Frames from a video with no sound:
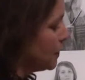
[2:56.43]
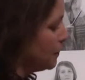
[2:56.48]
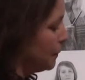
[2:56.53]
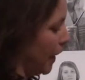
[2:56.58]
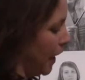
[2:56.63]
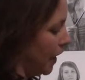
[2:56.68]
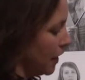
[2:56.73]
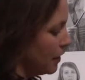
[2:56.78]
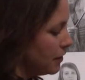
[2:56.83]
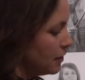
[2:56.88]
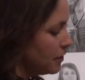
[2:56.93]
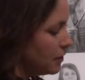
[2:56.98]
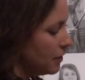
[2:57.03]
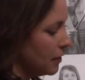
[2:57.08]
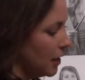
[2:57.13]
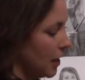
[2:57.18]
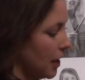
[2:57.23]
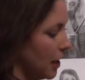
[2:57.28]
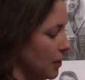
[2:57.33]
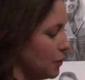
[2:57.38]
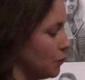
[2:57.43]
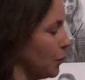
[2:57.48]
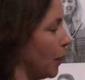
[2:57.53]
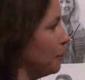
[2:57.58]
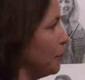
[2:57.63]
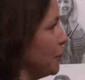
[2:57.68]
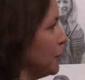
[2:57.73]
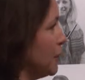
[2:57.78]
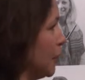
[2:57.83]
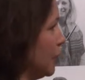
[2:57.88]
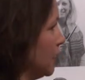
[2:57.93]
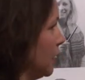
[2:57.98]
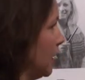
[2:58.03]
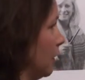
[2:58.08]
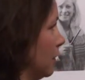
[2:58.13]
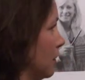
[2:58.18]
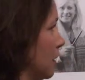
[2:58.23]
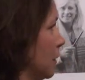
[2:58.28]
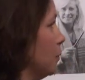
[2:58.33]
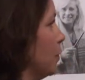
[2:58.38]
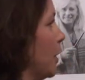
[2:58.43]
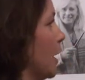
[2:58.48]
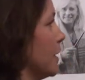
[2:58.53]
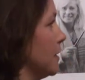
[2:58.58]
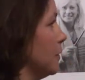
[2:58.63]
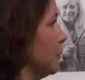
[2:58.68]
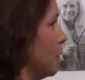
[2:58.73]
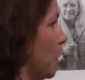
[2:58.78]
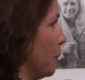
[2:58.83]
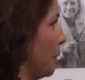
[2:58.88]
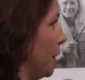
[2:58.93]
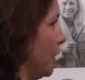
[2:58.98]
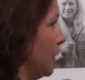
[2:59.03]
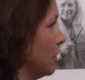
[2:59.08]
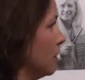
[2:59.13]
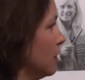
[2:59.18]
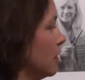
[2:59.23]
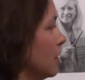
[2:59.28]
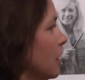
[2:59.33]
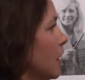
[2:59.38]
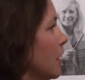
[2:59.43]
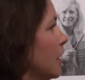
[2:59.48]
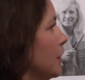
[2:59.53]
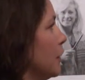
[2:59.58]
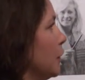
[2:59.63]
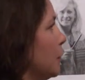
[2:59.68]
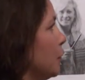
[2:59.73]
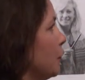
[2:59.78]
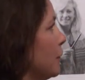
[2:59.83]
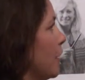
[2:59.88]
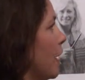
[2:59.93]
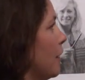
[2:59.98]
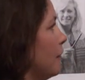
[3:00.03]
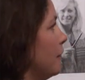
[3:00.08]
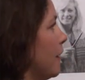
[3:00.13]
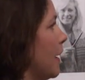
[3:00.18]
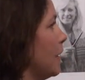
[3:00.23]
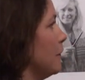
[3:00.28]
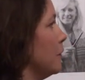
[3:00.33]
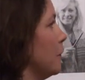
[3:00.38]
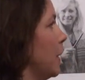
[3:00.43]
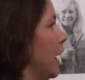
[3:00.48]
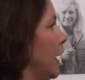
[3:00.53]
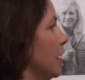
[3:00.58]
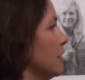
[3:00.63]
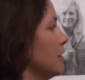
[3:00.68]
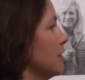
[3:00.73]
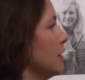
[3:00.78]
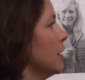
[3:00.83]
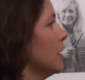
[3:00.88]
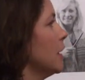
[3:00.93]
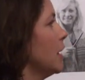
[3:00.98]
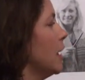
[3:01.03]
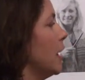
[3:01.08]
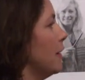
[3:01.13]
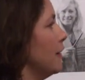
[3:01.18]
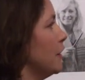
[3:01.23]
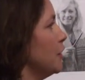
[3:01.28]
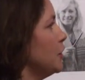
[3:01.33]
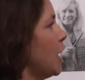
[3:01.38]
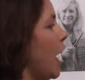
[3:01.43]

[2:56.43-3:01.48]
space. It's representing the present moment, the youth at 508, and the